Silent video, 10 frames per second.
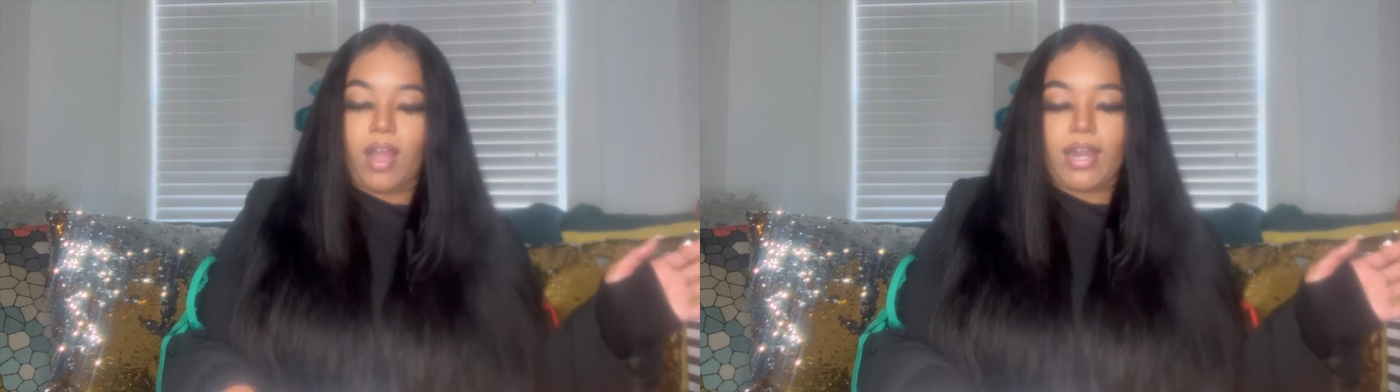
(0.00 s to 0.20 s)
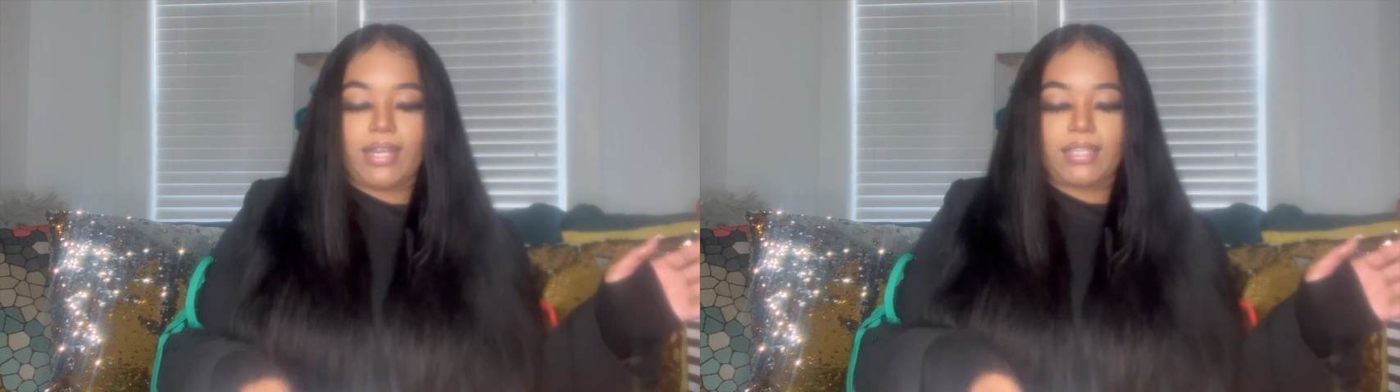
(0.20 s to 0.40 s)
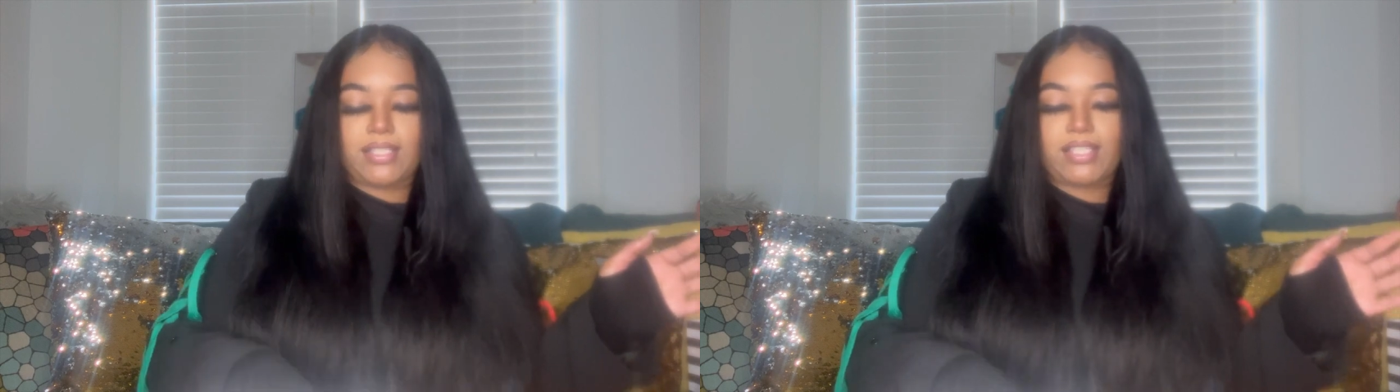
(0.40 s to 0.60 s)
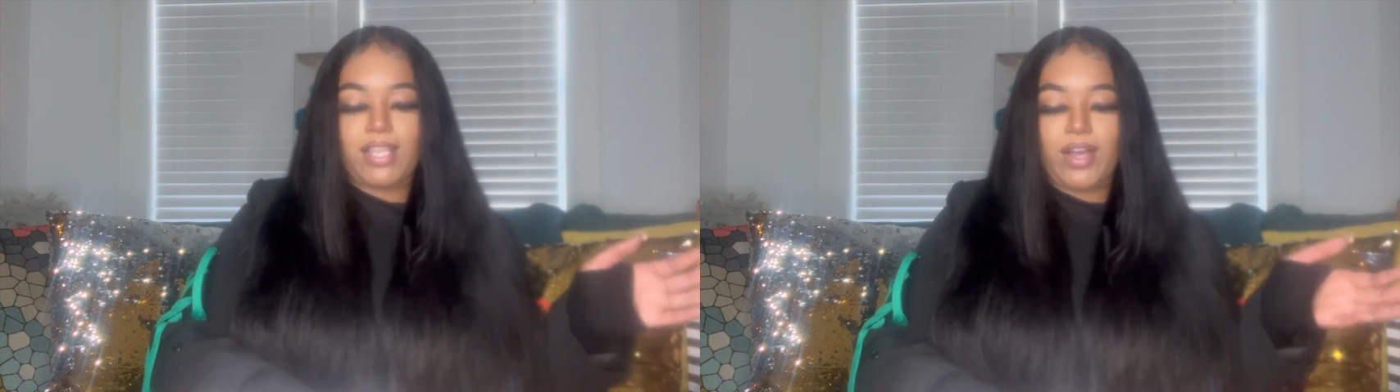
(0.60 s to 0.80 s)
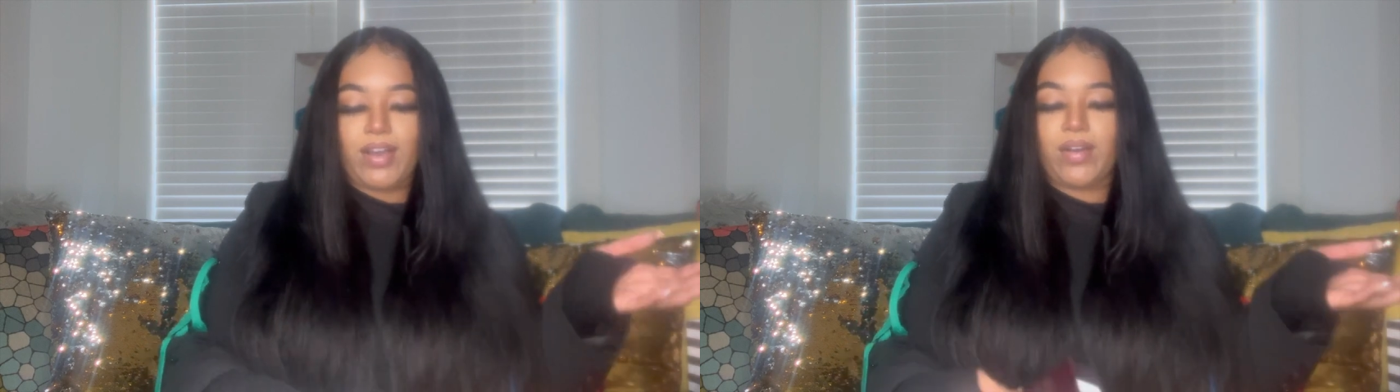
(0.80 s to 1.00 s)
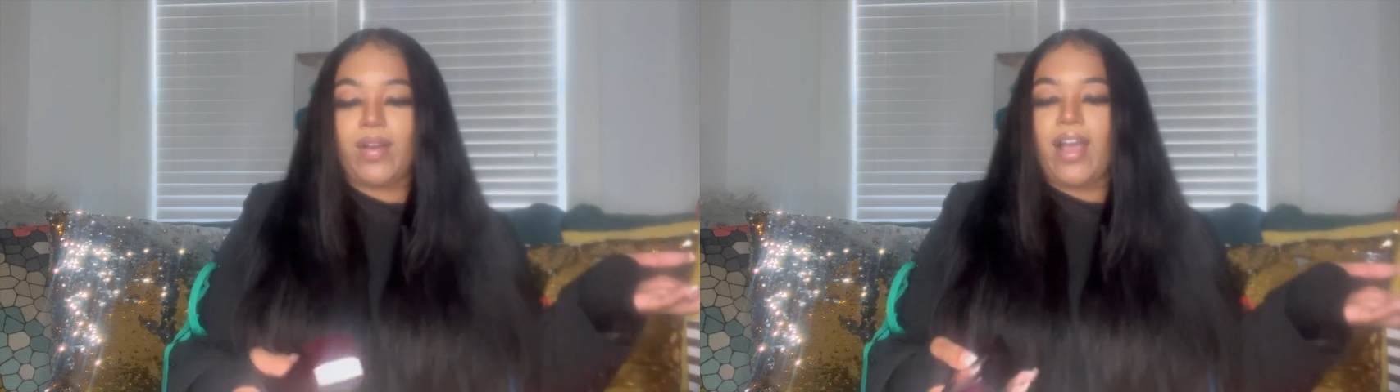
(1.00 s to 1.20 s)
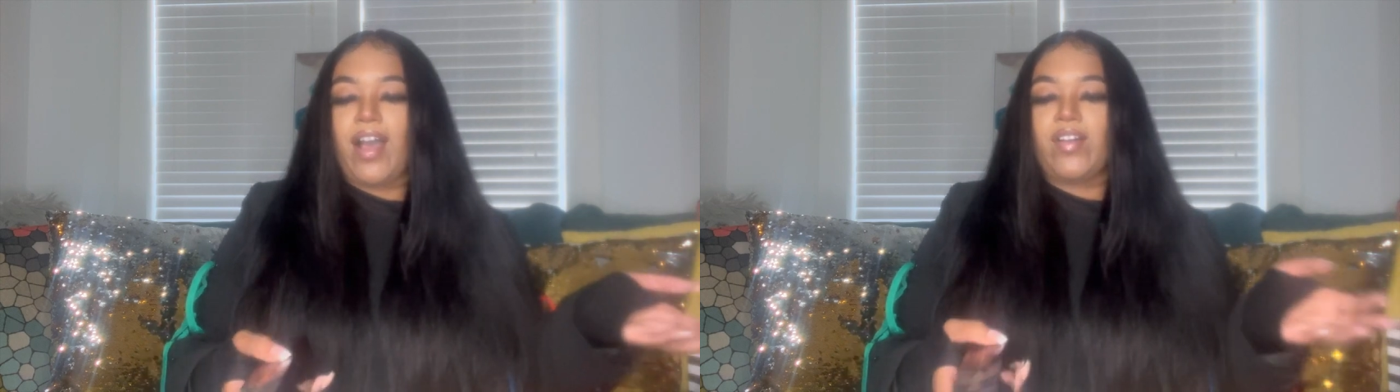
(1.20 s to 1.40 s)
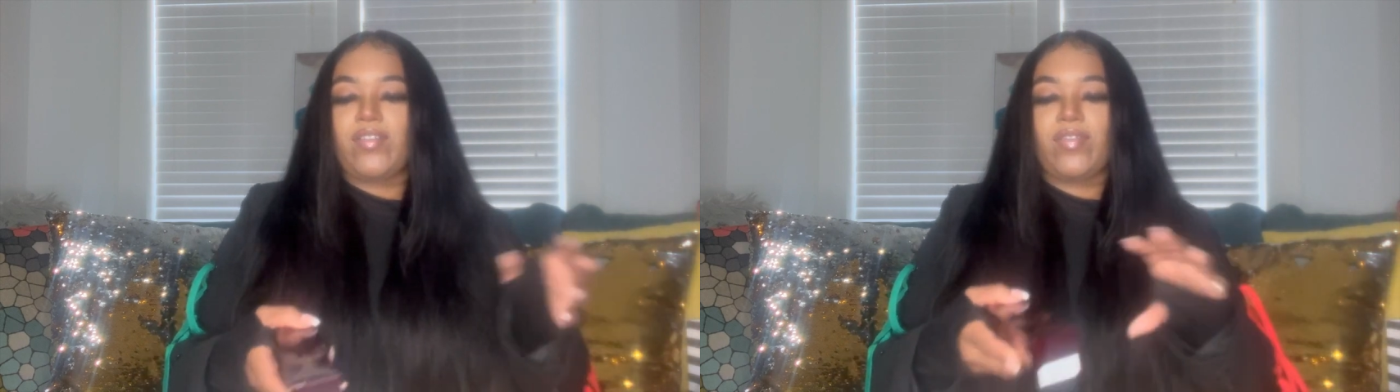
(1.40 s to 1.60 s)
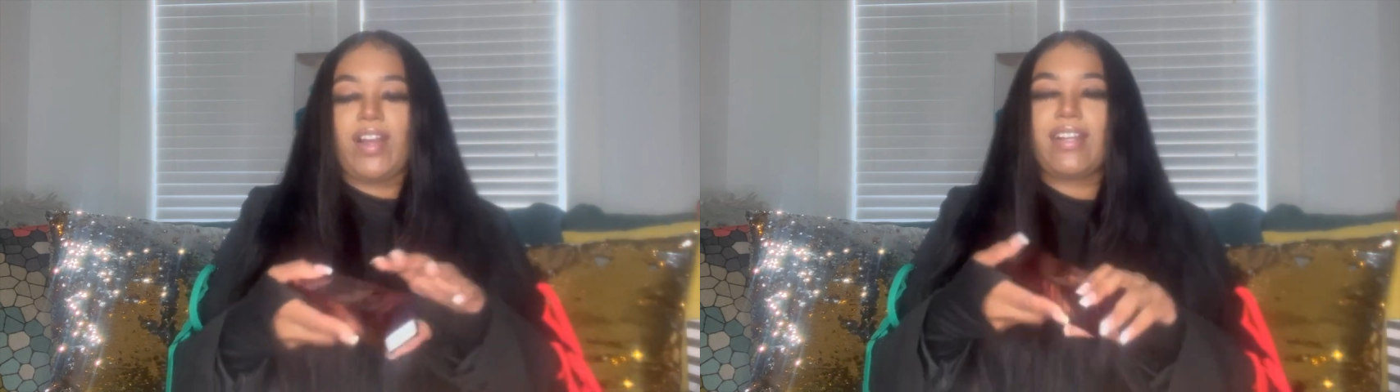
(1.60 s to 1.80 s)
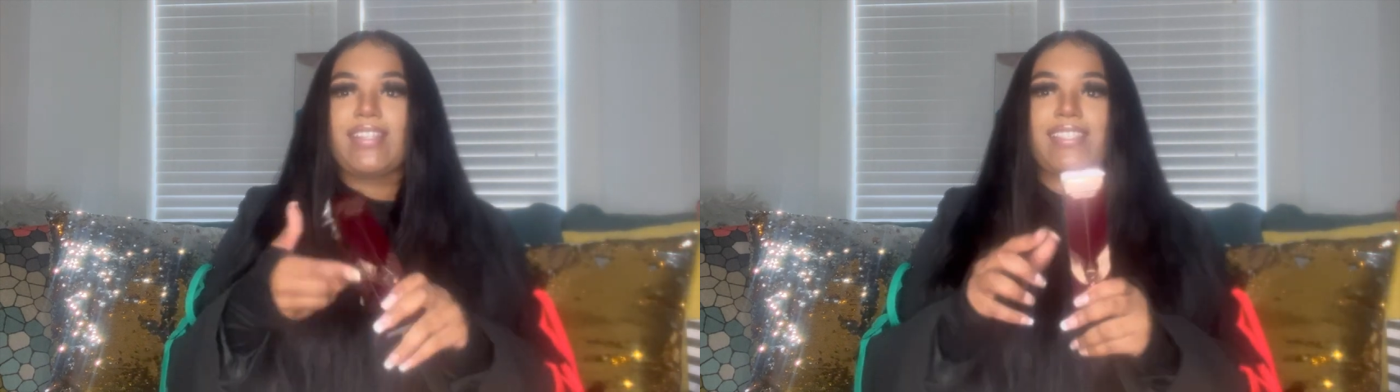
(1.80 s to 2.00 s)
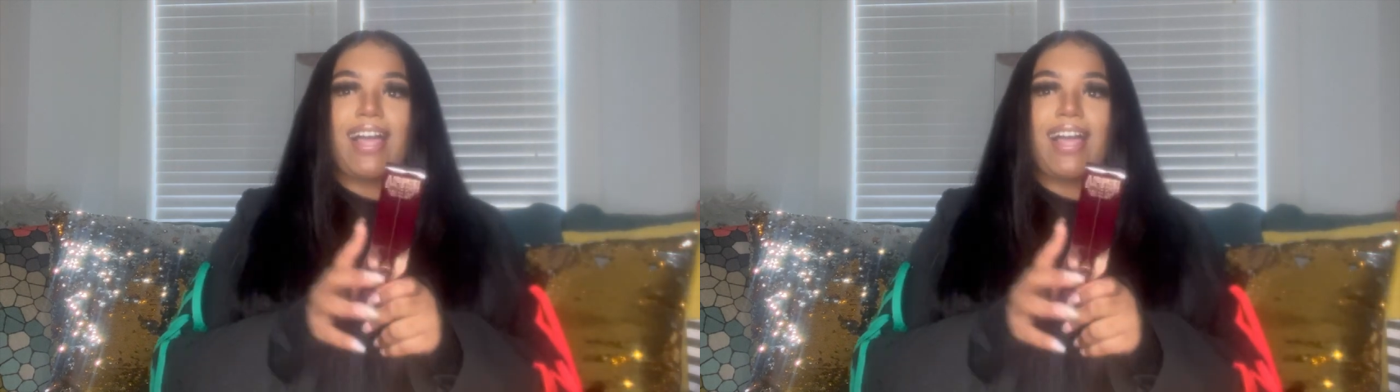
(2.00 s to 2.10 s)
All right, so first